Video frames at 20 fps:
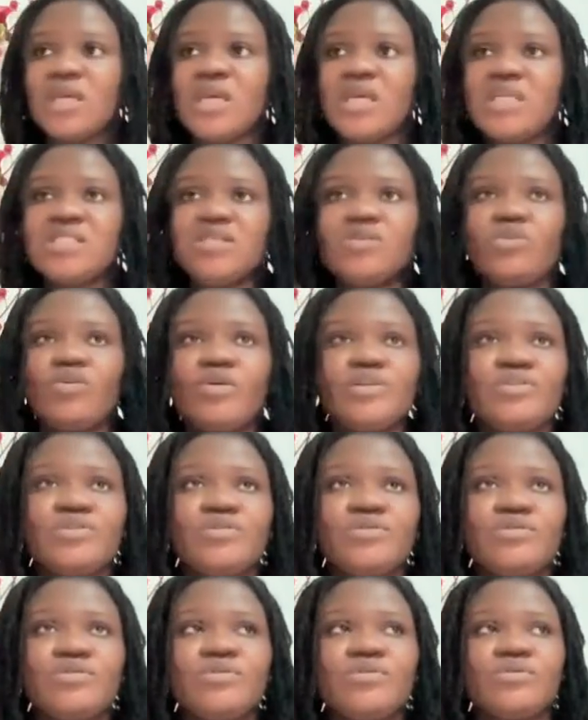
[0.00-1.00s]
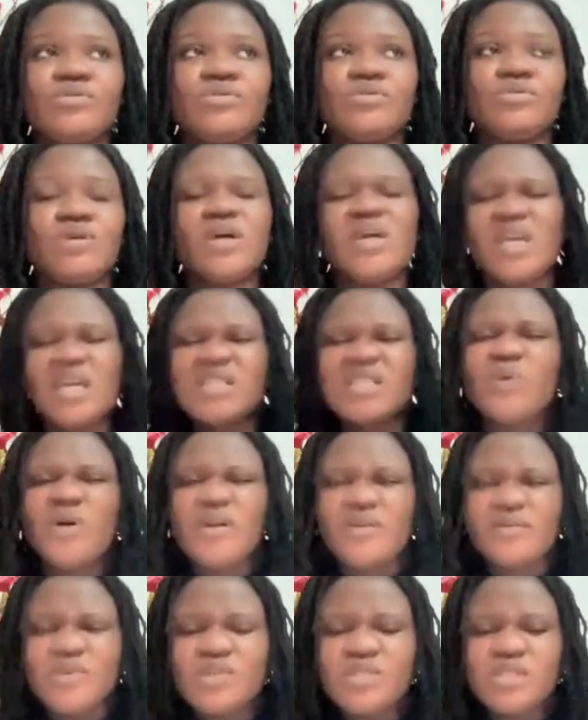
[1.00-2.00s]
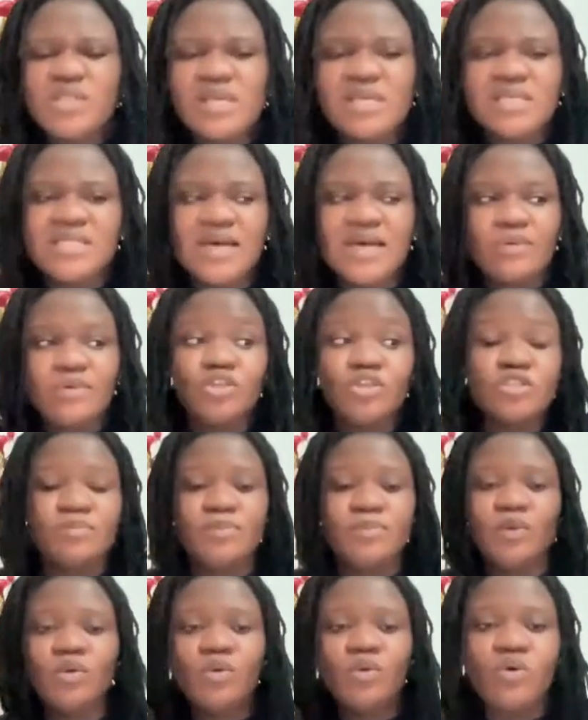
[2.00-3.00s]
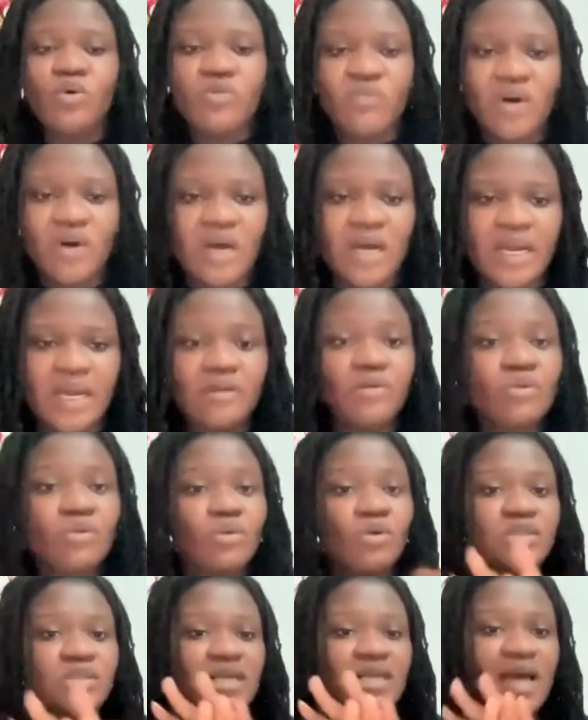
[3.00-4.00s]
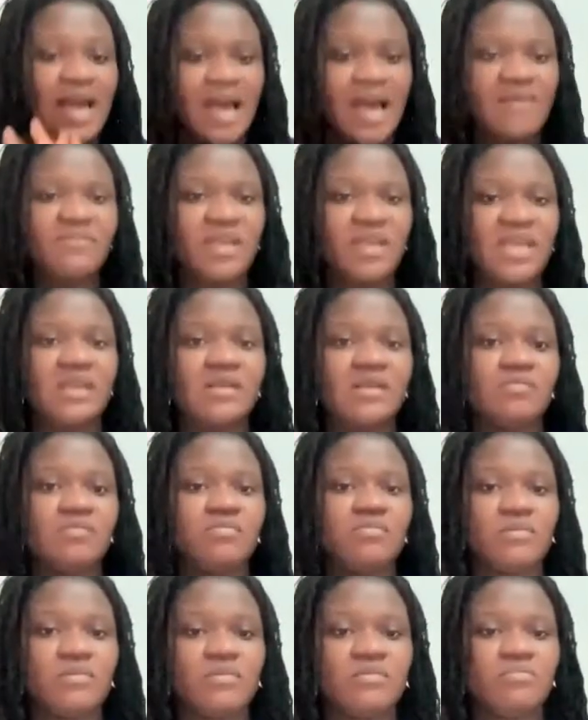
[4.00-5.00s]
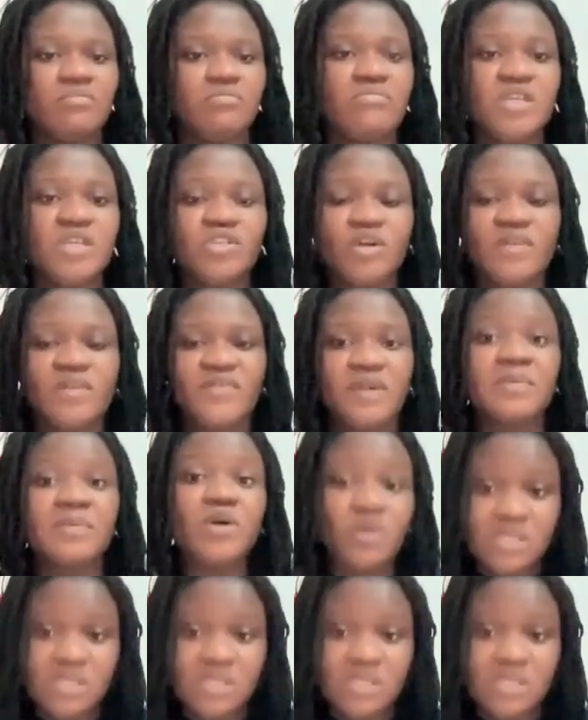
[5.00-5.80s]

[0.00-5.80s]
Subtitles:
Is it one of those things that will just blow over and not have a major effect?